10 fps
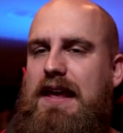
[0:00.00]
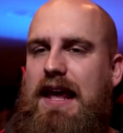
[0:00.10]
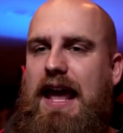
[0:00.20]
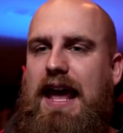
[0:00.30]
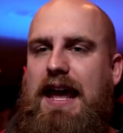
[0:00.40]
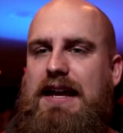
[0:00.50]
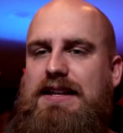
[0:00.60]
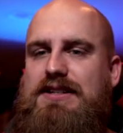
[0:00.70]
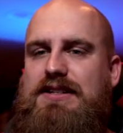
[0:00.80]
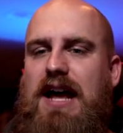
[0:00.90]
a
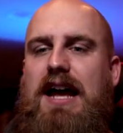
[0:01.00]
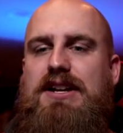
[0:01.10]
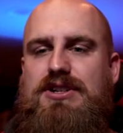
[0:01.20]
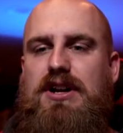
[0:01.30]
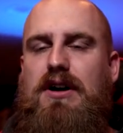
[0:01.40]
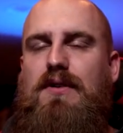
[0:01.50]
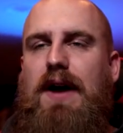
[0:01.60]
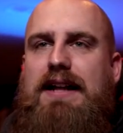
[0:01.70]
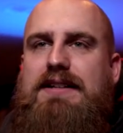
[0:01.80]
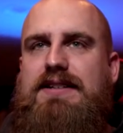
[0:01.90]
sideshow
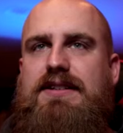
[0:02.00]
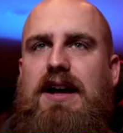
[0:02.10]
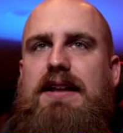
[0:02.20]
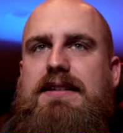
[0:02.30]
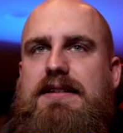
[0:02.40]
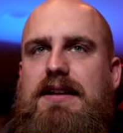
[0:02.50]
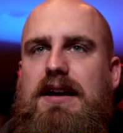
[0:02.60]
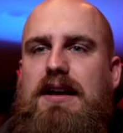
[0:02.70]
and stunt